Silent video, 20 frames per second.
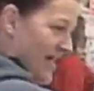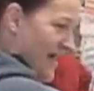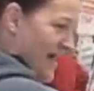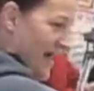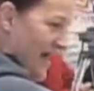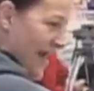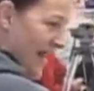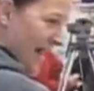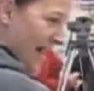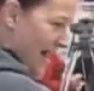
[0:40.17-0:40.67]
The group
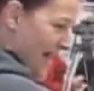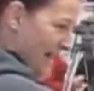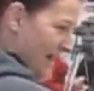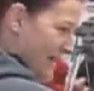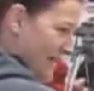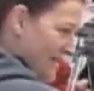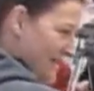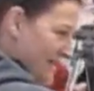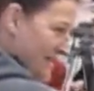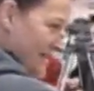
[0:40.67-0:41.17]
plans to
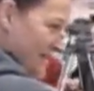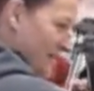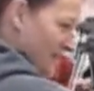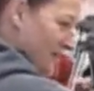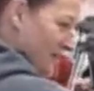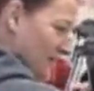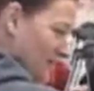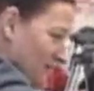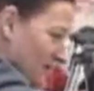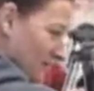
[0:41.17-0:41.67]
return to
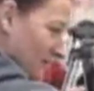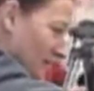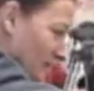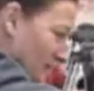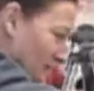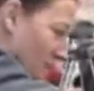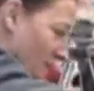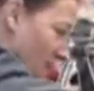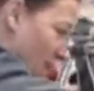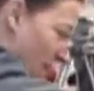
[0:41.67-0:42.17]
PetSmart
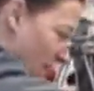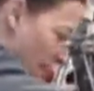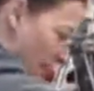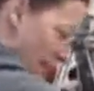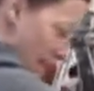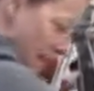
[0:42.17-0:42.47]
tomorrow.